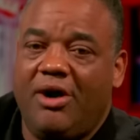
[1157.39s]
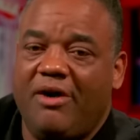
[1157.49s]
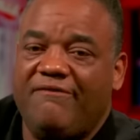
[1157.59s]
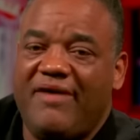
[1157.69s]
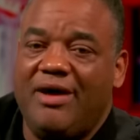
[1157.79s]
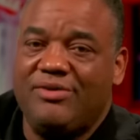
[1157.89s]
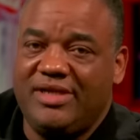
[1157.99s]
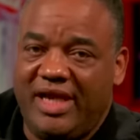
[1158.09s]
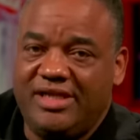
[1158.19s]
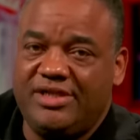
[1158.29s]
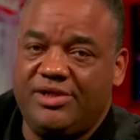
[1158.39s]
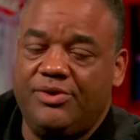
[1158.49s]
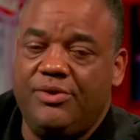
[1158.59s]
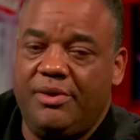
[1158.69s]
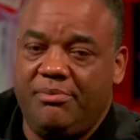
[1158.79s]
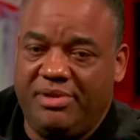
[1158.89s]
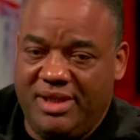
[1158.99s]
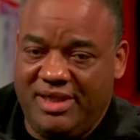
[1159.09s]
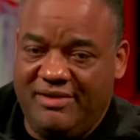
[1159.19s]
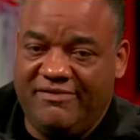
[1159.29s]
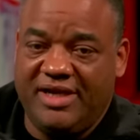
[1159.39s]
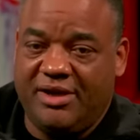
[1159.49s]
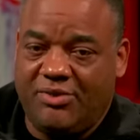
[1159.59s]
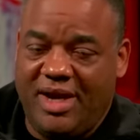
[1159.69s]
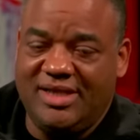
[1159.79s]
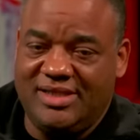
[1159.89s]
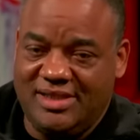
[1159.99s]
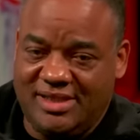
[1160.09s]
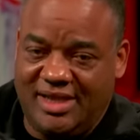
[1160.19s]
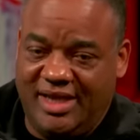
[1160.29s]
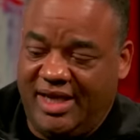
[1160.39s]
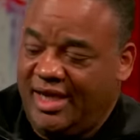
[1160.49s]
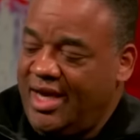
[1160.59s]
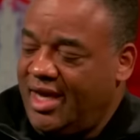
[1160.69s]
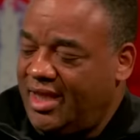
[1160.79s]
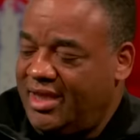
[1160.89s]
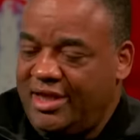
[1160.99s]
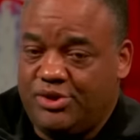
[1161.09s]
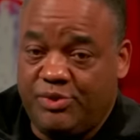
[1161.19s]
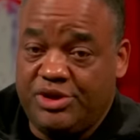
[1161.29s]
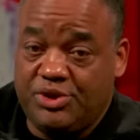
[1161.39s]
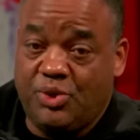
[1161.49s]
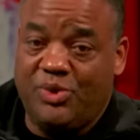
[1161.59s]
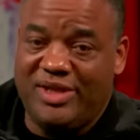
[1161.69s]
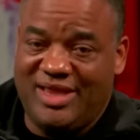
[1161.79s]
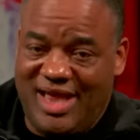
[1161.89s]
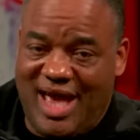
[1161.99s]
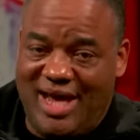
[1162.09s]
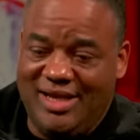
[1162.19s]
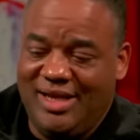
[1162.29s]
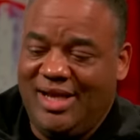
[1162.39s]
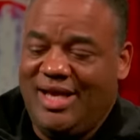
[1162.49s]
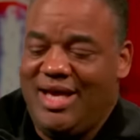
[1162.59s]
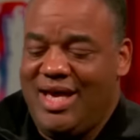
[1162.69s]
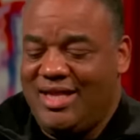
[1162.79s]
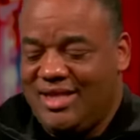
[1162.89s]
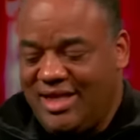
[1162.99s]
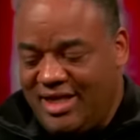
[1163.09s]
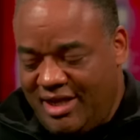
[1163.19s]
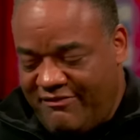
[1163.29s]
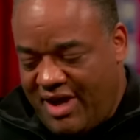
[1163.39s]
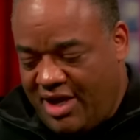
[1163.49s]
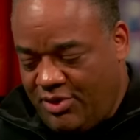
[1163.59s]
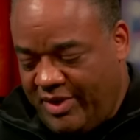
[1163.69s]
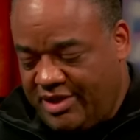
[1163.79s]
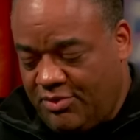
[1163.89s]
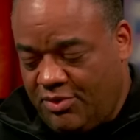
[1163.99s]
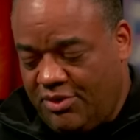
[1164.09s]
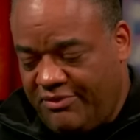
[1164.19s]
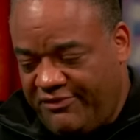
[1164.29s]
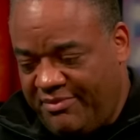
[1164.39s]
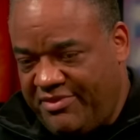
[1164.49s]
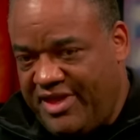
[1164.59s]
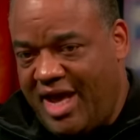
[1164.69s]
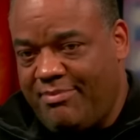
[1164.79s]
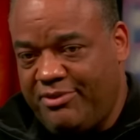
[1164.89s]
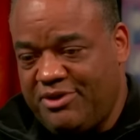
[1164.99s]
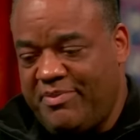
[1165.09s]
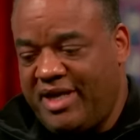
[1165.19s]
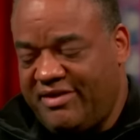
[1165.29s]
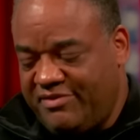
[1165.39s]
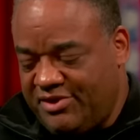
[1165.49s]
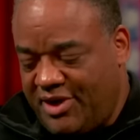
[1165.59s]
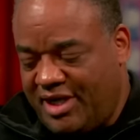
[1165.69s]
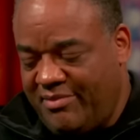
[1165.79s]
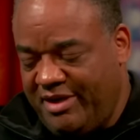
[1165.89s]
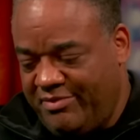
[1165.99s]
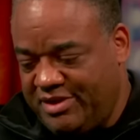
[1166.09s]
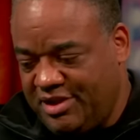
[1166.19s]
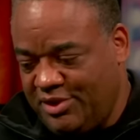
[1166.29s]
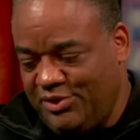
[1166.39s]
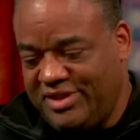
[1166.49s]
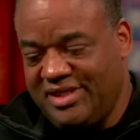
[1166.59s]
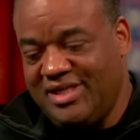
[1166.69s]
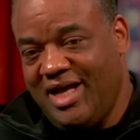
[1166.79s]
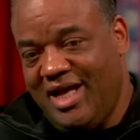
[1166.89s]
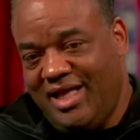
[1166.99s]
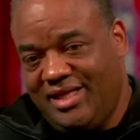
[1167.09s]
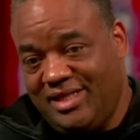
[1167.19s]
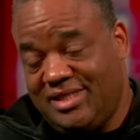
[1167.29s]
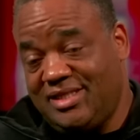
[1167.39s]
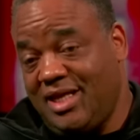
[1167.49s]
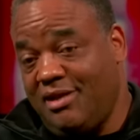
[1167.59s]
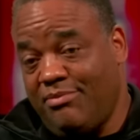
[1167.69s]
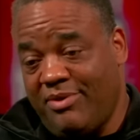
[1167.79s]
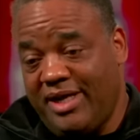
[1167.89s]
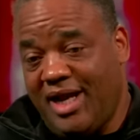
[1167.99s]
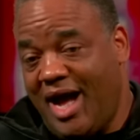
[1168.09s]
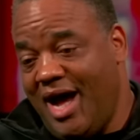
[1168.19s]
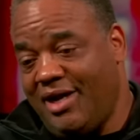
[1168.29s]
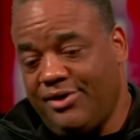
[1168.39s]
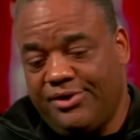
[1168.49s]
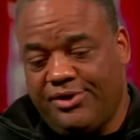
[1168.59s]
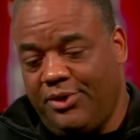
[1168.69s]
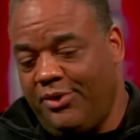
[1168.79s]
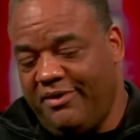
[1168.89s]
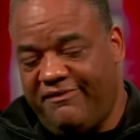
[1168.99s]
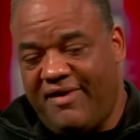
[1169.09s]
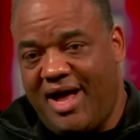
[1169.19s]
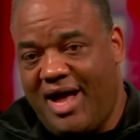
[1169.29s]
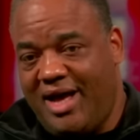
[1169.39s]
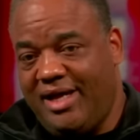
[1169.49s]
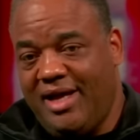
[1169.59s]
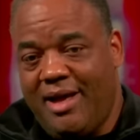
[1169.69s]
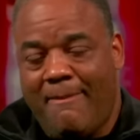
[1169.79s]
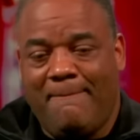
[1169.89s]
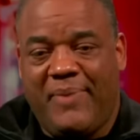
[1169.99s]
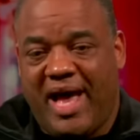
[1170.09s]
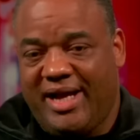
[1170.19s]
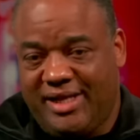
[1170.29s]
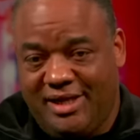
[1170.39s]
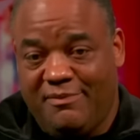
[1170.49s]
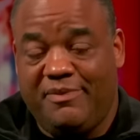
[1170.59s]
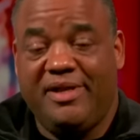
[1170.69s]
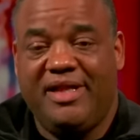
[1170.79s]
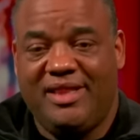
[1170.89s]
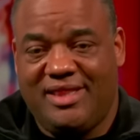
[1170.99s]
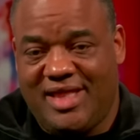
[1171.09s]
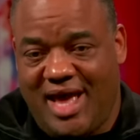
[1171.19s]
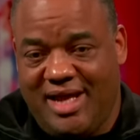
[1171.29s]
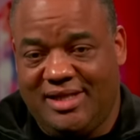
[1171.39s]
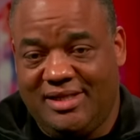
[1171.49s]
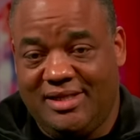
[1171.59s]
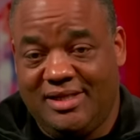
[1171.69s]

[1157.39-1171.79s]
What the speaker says: foundational belief that Christ is King. Let's restore that and then evaluate the world from that perspective and start coming up with solutions that celebrate, honor, glorify, back up that.